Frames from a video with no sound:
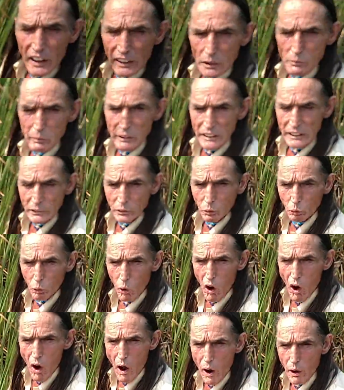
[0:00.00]
that can be eaten
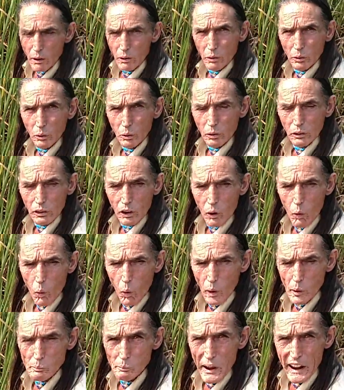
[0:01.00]
raw
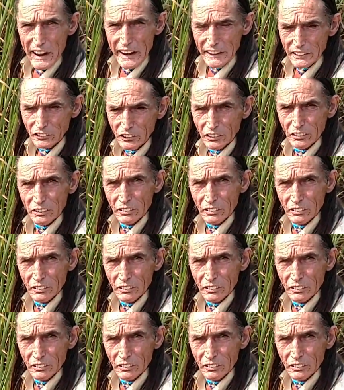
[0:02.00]
or baked.